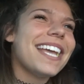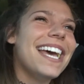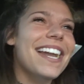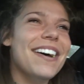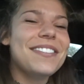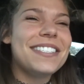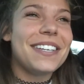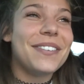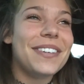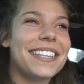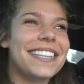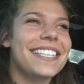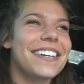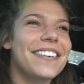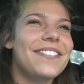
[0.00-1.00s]
And I was like,
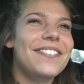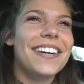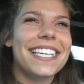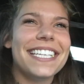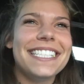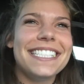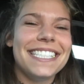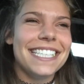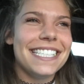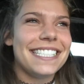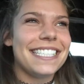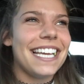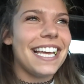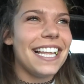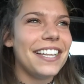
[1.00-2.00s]
what the fuck is
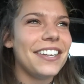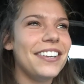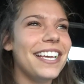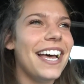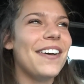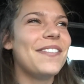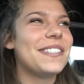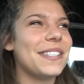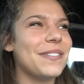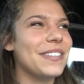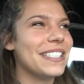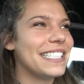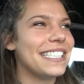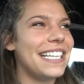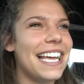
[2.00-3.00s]
this? Like, I literally have
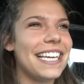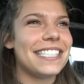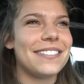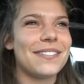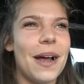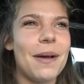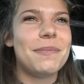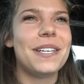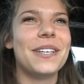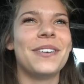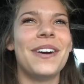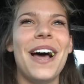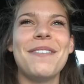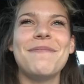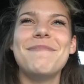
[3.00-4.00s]
someone's legs wrapped
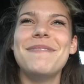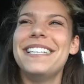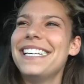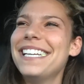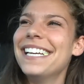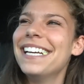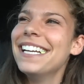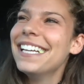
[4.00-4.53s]
around me.